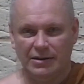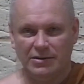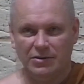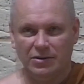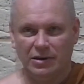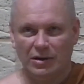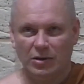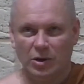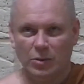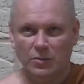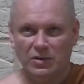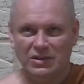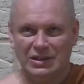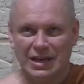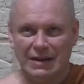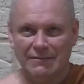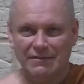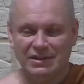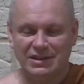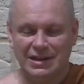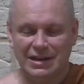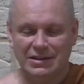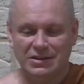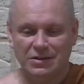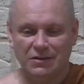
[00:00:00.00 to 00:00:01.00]
you can almost have
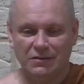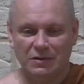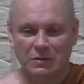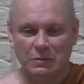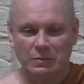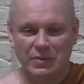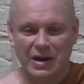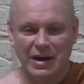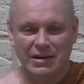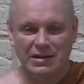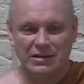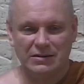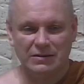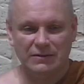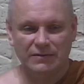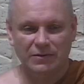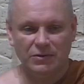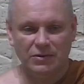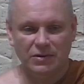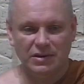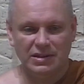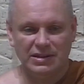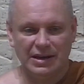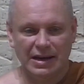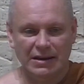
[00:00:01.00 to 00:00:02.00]
a sense of compassion
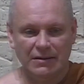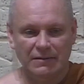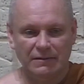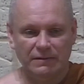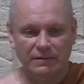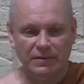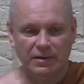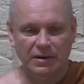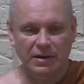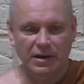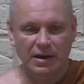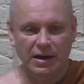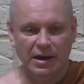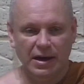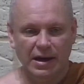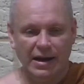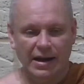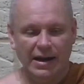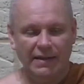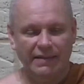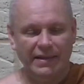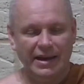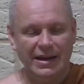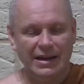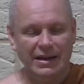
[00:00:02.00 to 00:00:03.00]
for yourself.
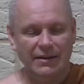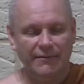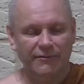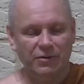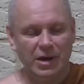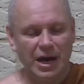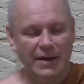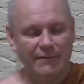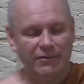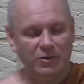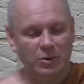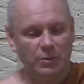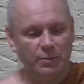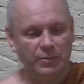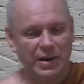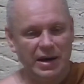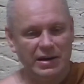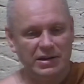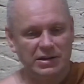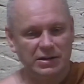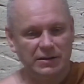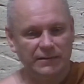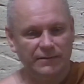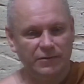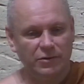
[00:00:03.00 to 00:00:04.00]
And then if you have
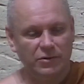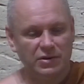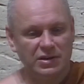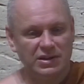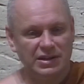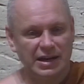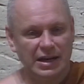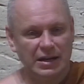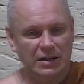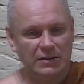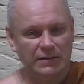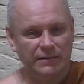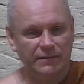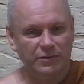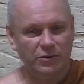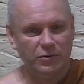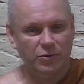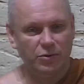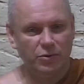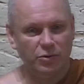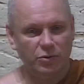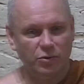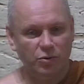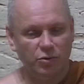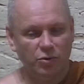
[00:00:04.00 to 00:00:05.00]
compassion for yourself, for
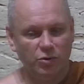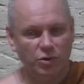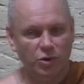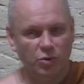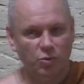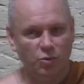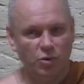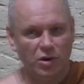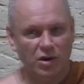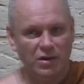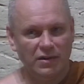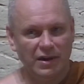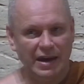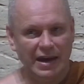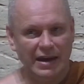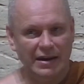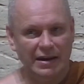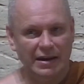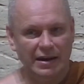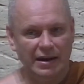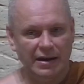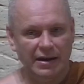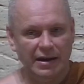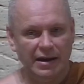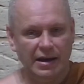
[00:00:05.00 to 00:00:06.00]
who you were
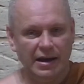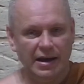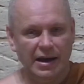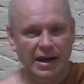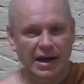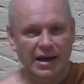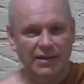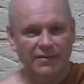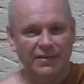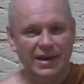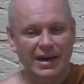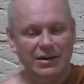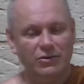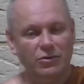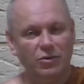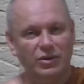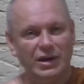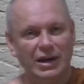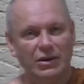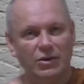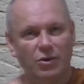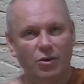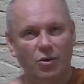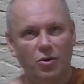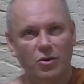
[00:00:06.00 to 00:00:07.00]
then you
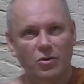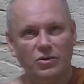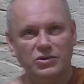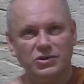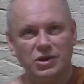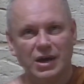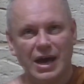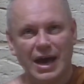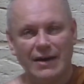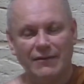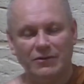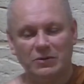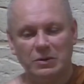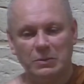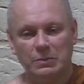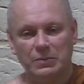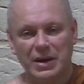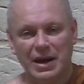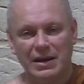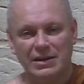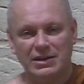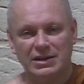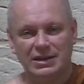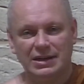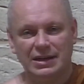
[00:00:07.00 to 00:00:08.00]
can also have
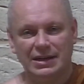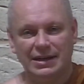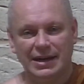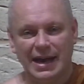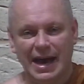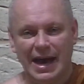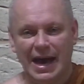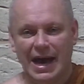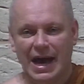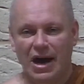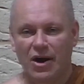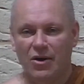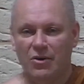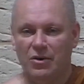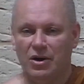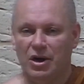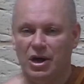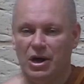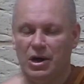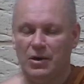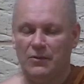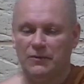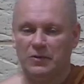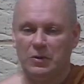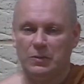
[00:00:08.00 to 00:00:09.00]
compassion now
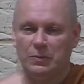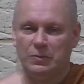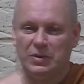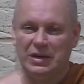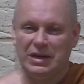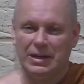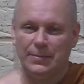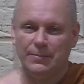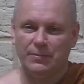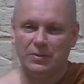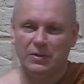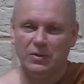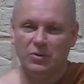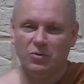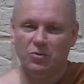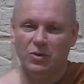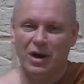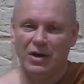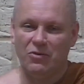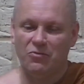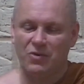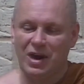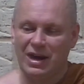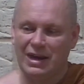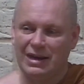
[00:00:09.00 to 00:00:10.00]
for people who
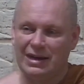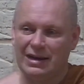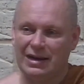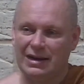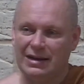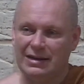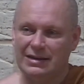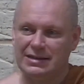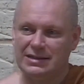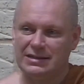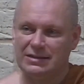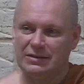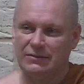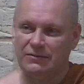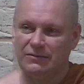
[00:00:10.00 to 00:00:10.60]
are reckless,